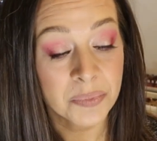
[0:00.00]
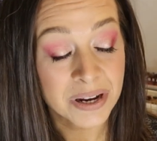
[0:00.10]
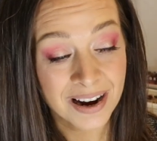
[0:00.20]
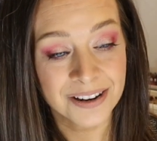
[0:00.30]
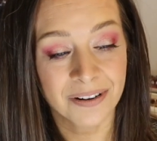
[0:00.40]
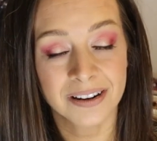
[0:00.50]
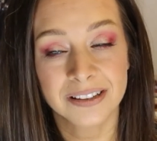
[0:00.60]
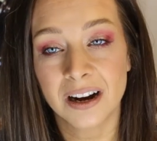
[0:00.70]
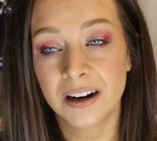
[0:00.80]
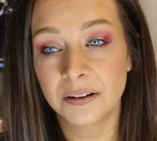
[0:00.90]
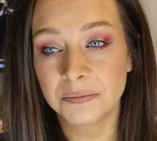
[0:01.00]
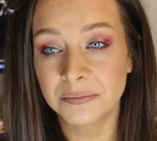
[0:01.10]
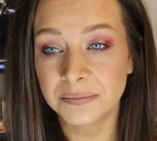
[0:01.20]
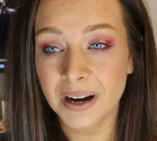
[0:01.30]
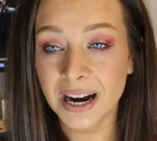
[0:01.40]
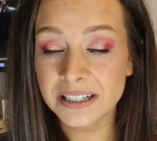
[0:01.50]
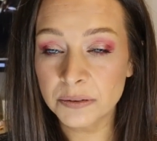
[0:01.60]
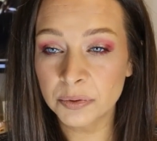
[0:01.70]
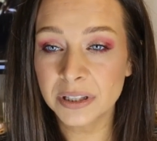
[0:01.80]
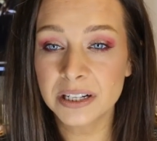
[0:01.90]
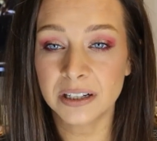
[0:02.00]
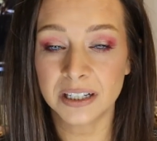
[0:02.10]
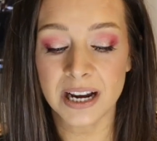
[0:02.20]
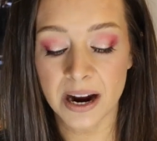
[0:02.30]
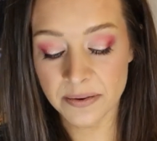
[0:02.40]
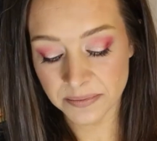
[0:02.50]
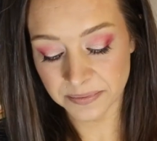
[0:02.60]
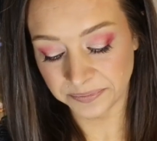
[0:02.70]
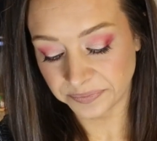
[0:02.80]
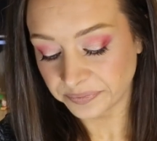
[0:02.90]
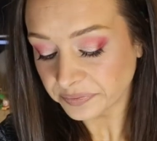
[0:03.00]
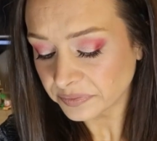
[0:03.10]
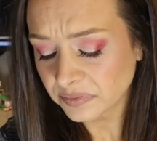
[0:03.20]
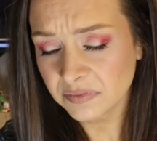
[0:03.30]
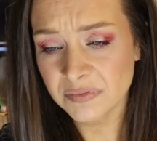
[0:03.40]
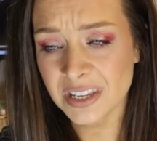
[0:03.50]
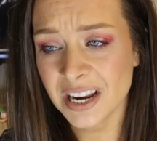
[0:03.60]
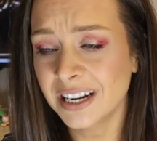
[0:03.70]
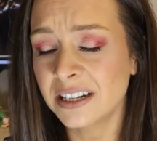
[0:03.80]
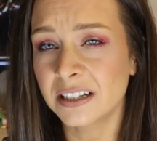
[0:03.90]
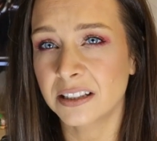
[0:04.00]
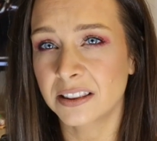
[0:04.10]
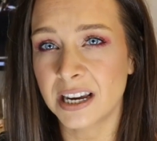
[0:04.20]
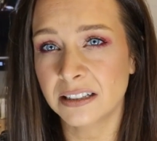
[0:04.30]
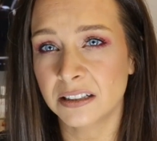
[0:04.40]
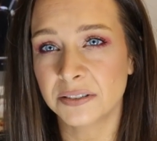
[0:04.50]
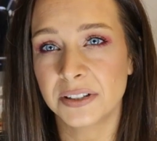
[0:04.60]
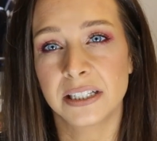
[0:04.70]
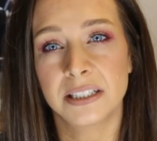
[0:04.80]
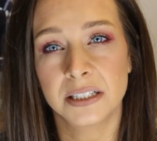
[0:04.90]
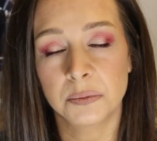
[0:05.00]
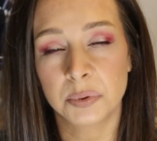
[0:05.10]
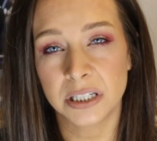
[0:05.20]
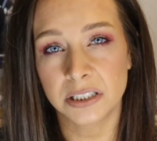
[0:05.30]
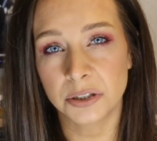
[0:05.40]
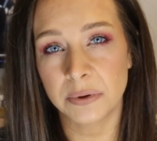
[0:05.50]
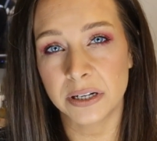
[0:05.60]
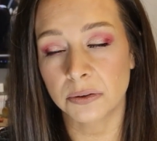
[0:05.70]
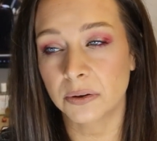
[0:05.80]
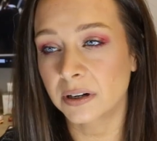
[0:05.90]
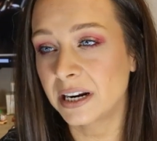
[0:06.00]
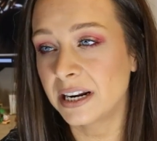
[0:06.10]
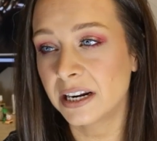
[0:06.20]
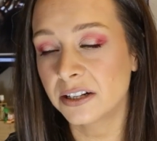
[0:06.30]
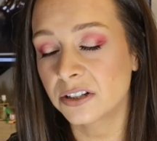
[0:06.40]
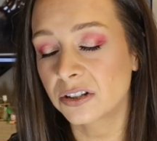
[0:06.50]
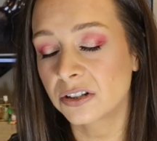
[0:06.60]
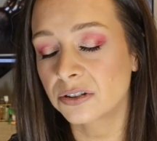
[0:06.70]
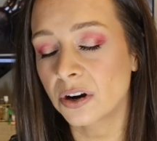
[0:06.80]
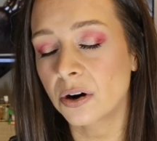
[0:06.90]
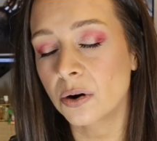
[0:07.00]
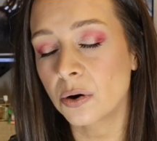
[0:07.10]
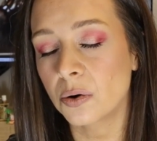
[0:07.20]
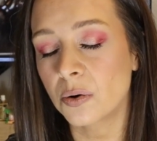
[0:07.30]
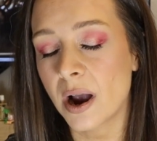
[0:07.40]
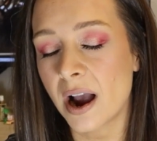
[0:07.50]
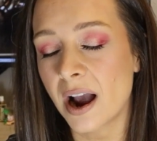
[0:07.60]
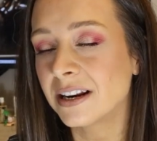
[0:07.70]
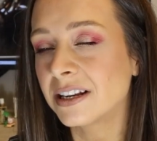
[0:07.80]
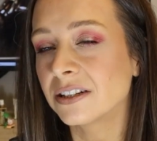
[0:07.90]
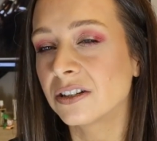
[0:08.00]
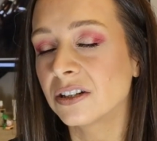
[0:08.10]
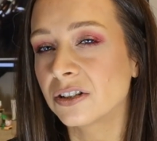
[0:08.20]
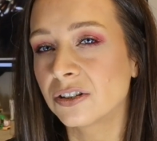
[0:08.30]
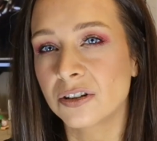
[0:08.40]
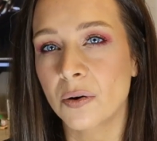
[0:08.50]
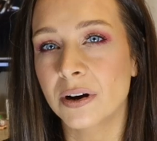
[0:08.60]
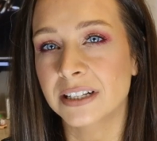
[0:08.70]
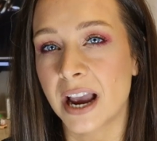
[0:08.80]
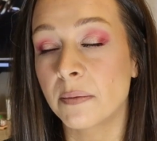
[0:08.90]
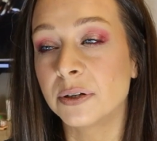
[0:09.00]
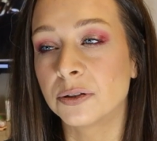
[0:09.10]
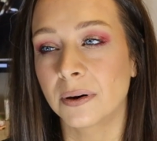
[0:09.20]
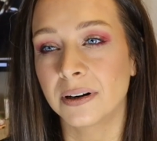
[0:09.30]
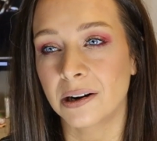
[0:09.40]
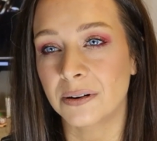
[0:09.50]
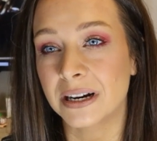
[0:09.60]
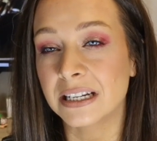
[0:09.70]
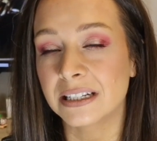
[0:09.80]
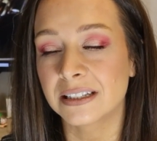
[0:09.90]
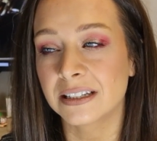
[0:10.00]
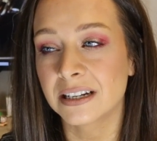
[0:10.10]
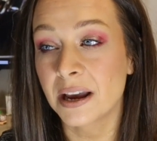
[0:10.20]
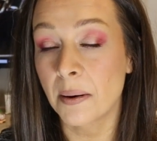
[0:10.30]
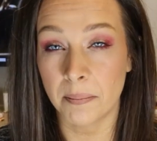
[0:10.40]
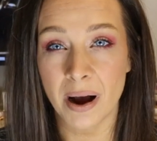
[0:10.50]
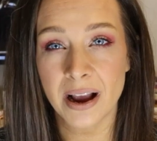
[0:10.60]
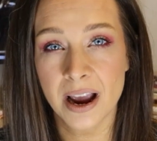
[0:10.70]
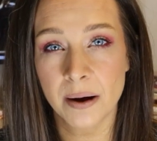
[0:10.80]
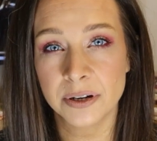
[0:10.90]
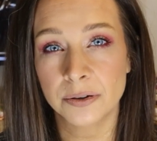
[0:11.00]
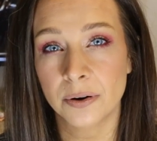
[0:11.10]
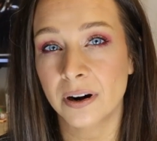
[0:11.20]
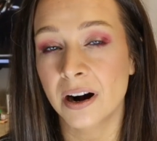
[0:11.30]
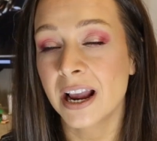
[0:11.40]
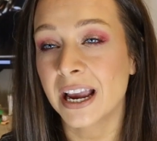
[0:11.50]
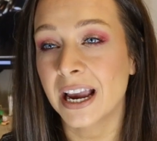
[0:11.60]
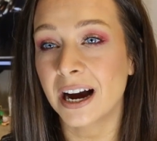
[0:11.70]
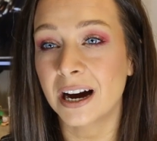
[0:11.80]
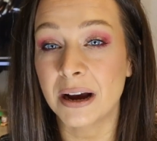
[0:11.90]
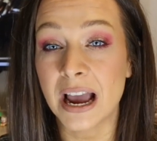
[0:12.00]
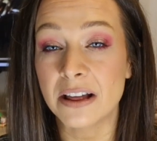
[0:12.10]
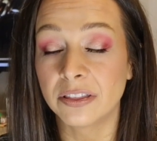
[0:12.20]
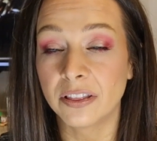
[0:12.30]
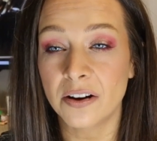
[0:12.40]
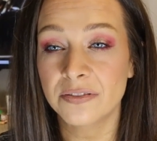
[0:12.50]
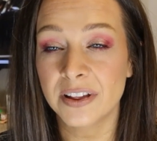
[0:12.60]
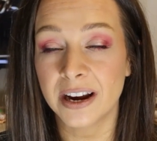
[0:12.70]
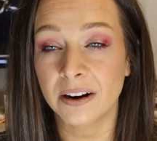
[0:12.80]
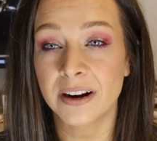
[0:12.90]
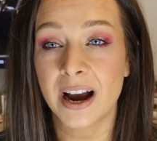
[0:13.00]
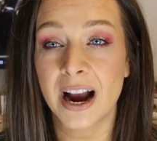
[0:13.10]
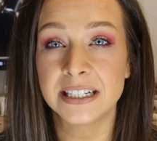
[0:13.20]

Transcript: But yeah, you guys, um, I did really good. I'm, and it, that stuff it did put into a drawer, and it is so, it is so, it's a happy drawer now. It is my happy drawer. Uh, I love that area.